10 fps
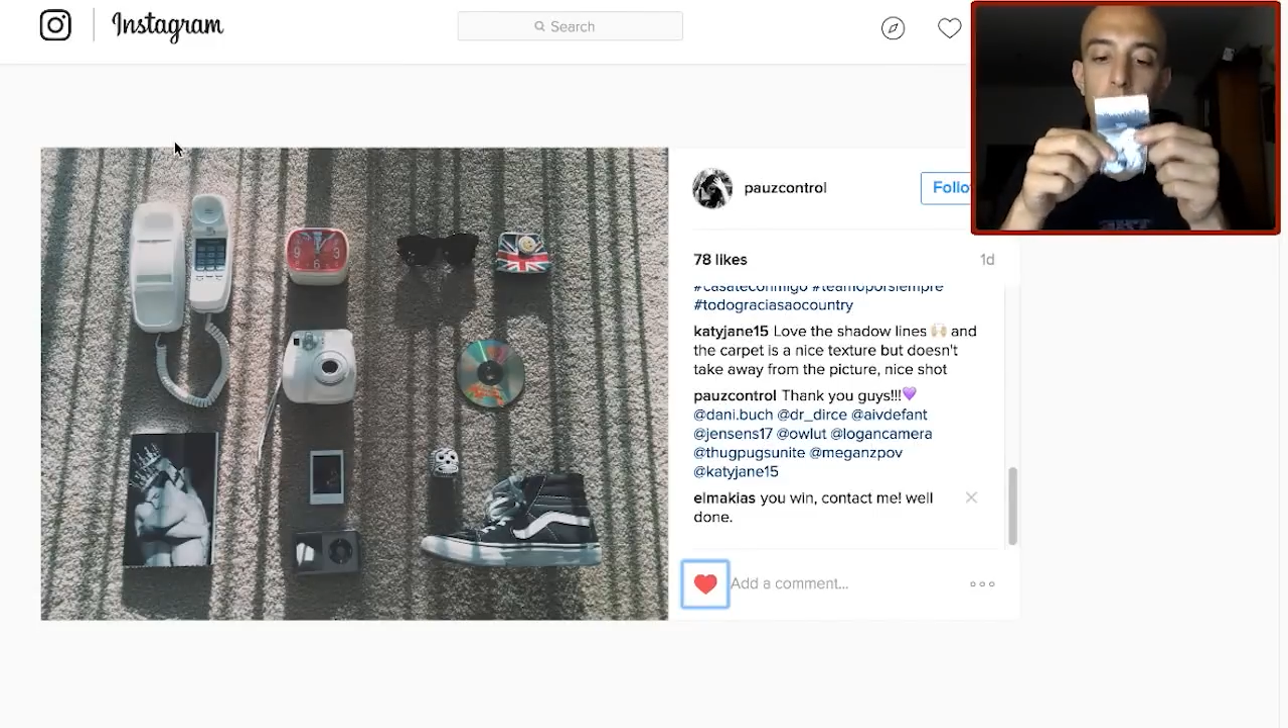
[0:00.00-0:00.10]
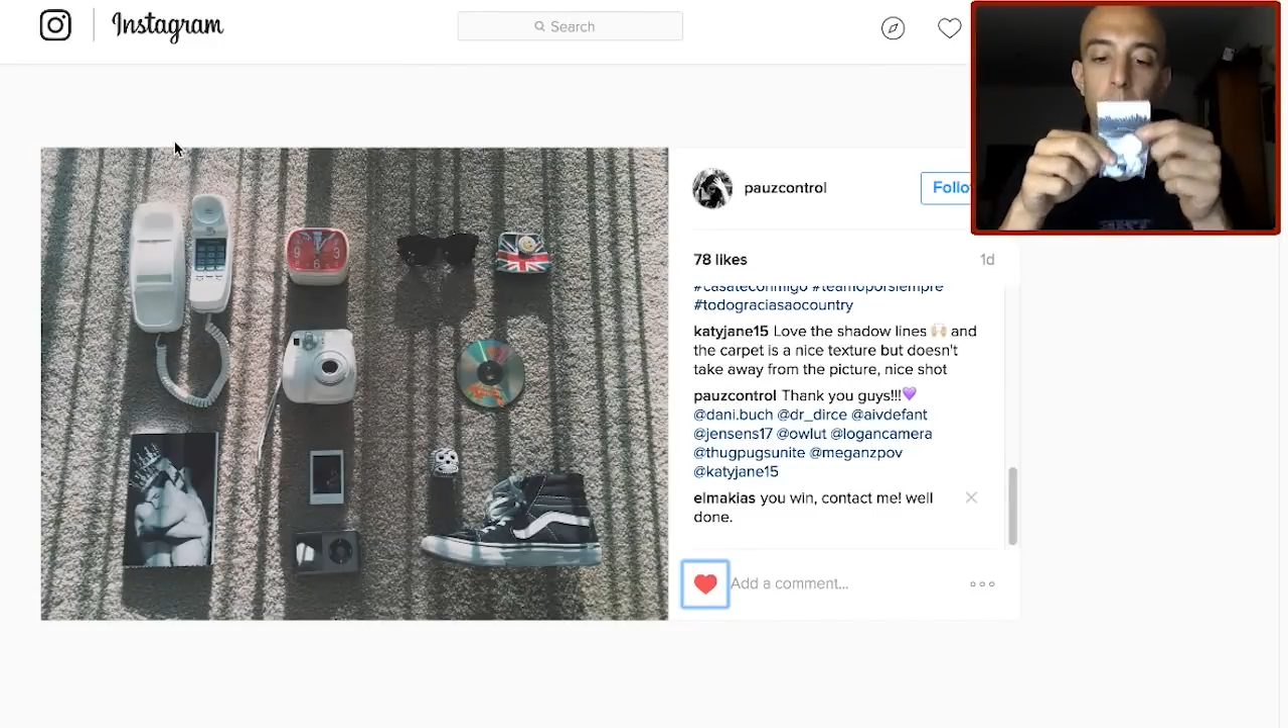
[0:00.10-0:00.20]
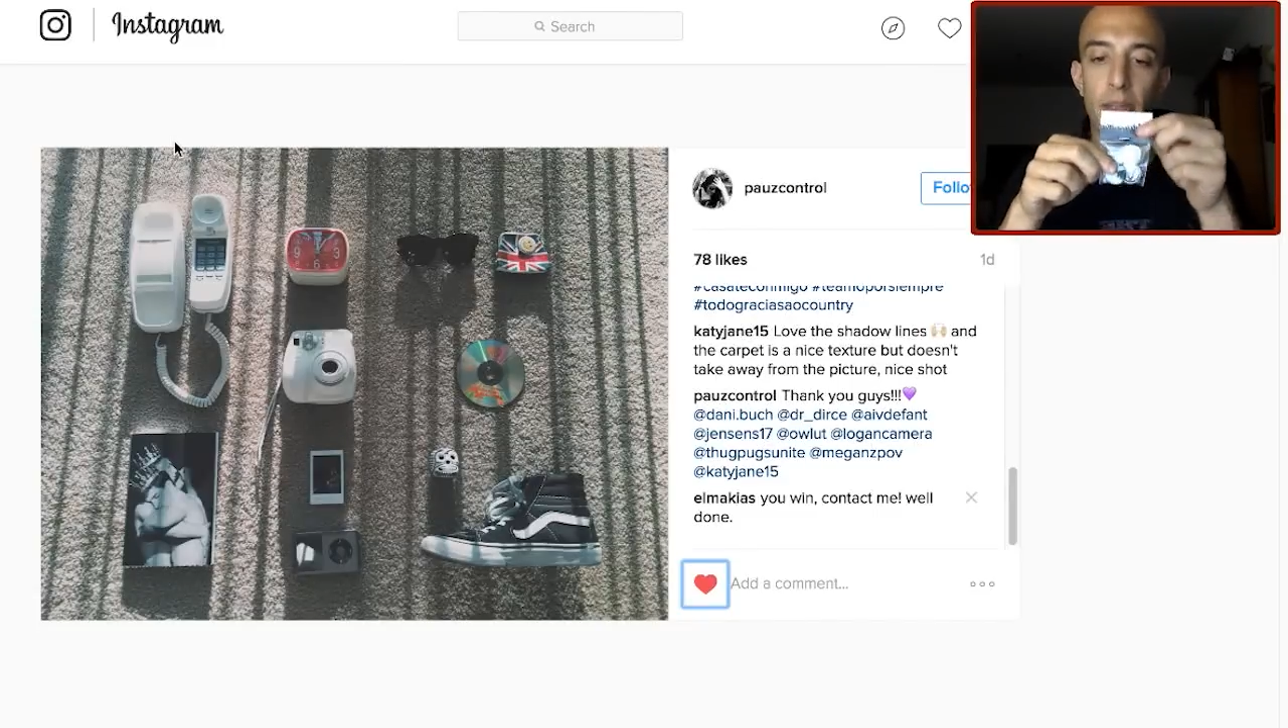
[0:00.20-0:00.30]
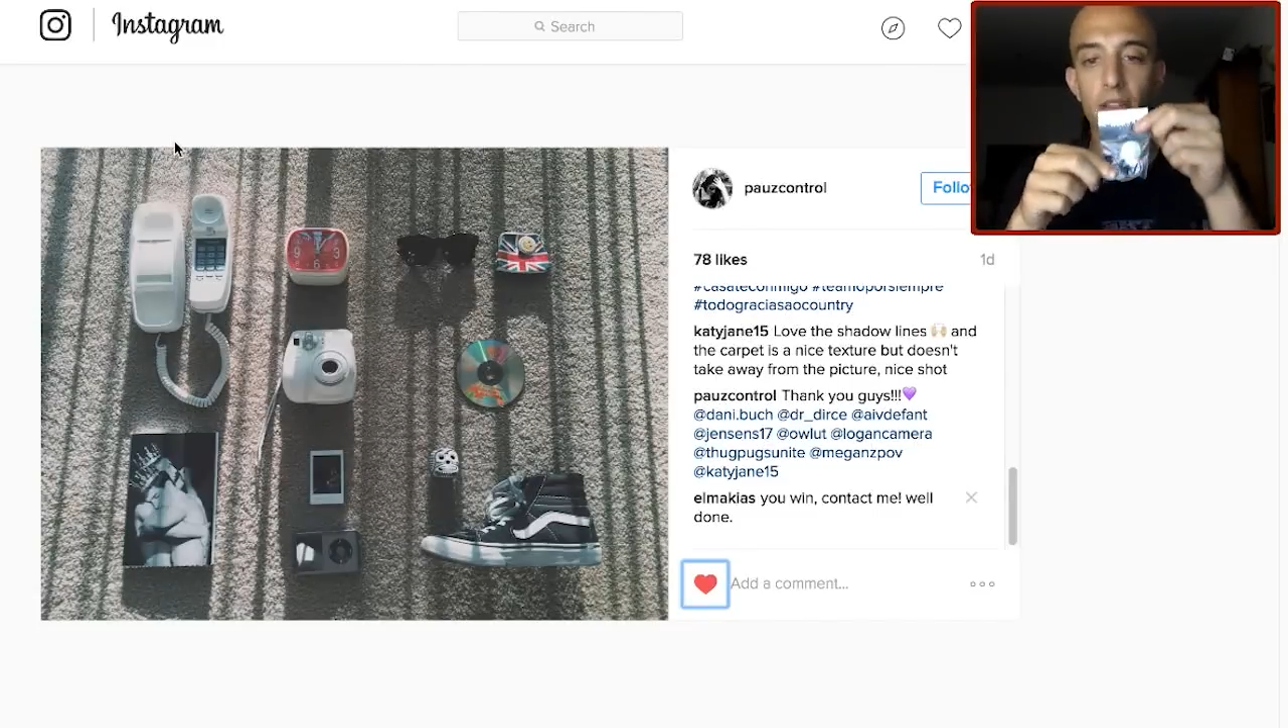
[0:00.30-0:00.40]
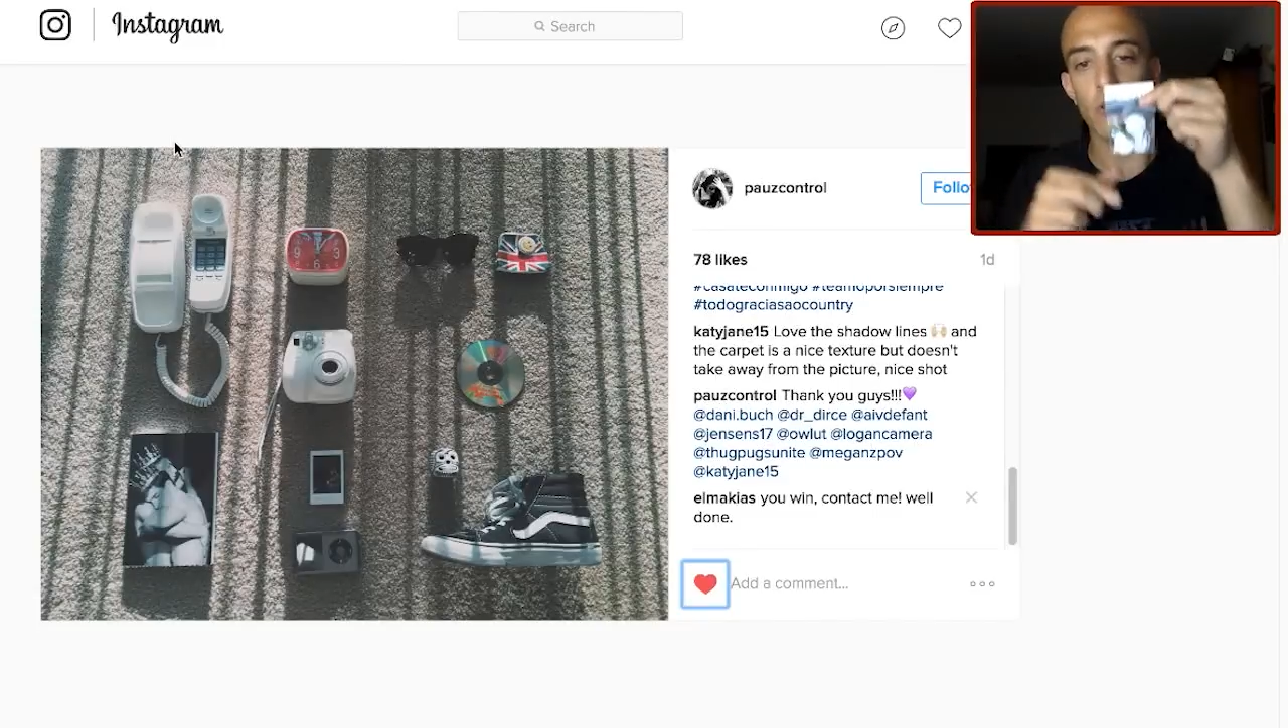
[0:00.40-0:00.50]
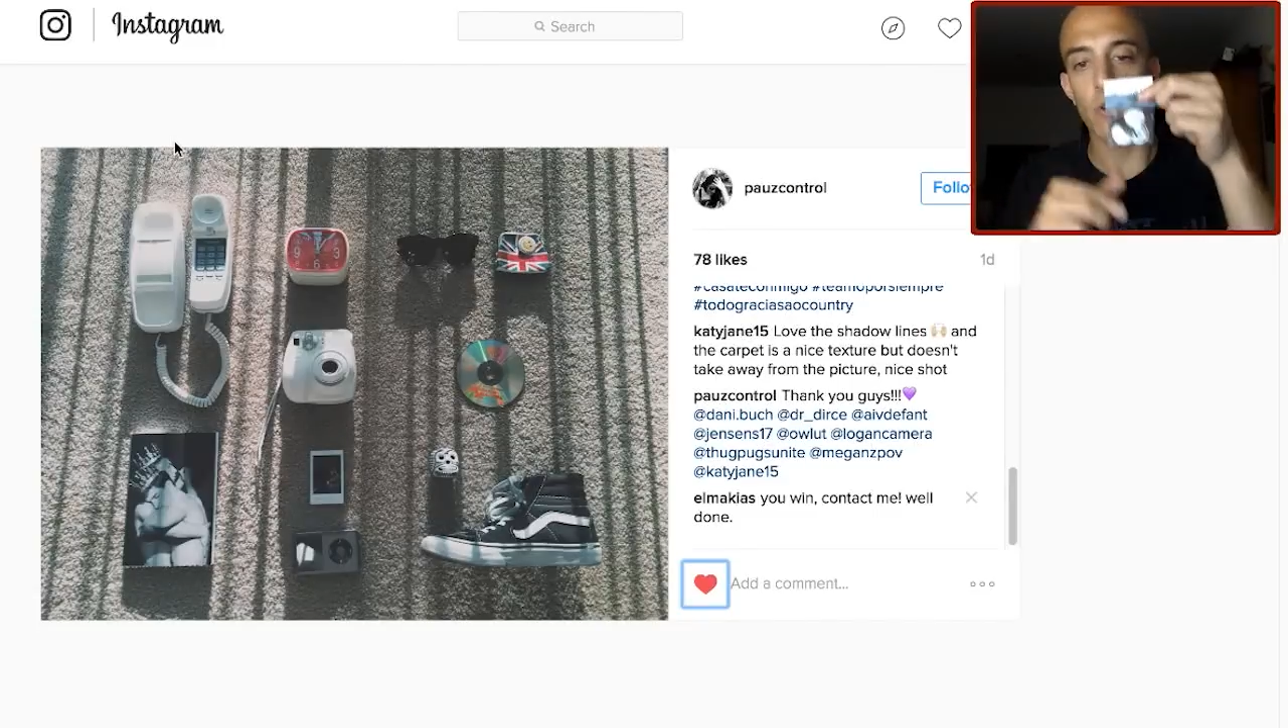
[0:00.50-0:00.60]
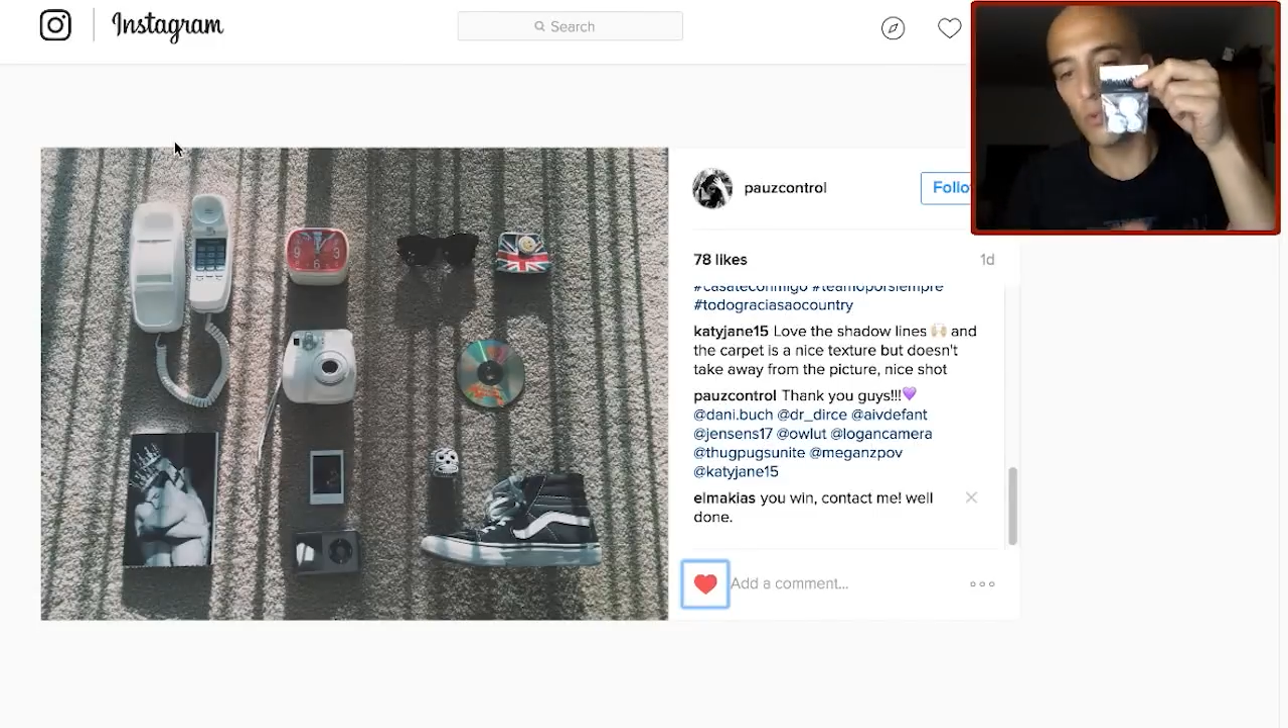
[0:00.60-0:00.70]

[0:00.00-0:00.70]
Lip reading: pins.